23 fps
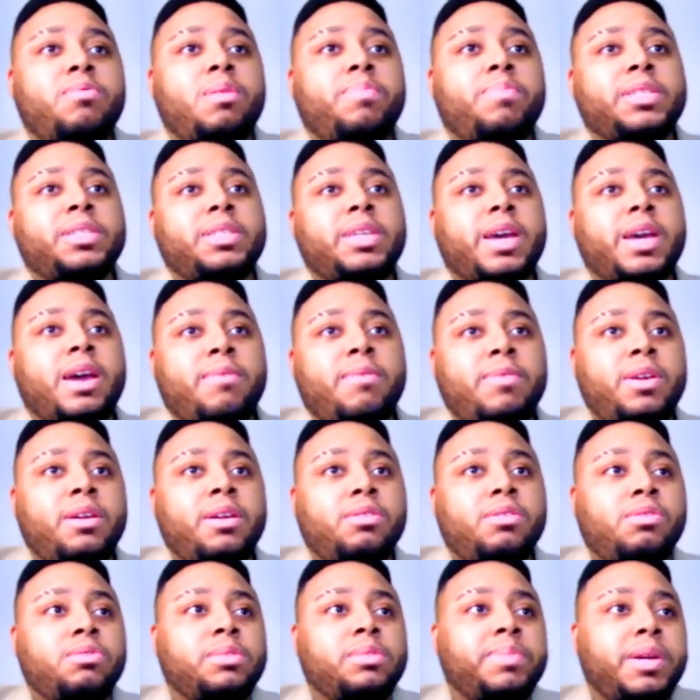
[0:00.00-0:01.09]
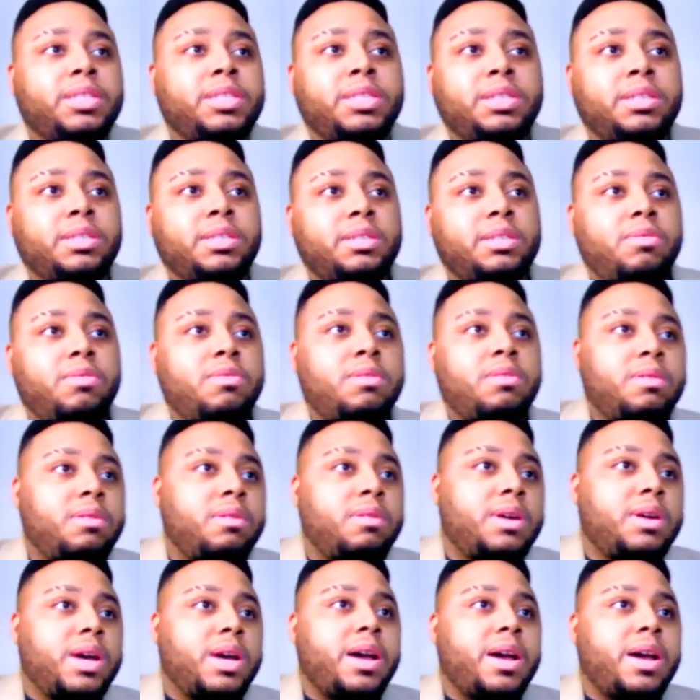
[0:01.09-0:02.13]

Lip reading: are presently carrying, loans, pensions, or an